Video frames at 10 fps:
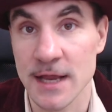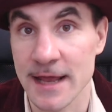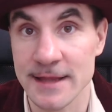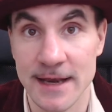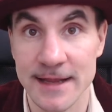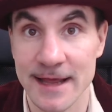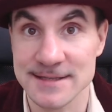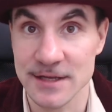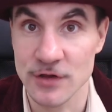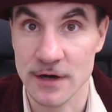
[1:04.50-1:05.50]
and then it gets
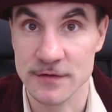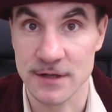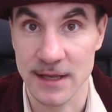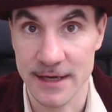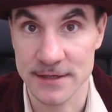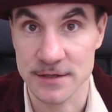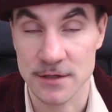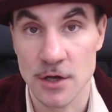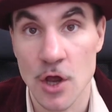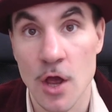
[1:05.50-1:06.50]
deducted later.
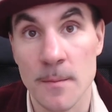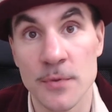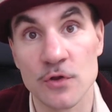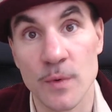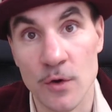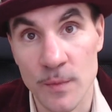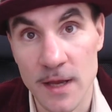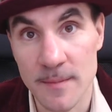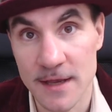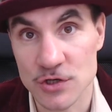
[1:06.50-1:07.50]
But when we
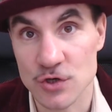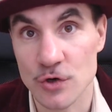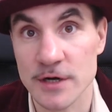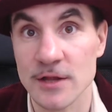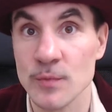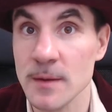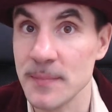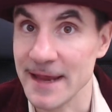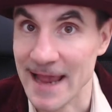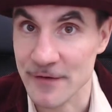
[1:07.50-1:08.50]
make sure that we
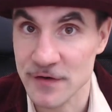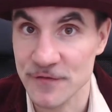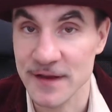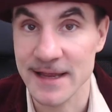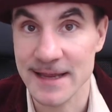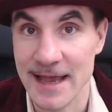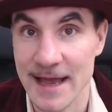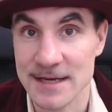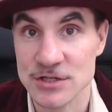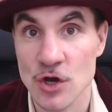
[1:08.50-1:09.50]
pay everything in
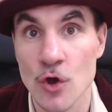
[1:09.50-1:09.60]
cash,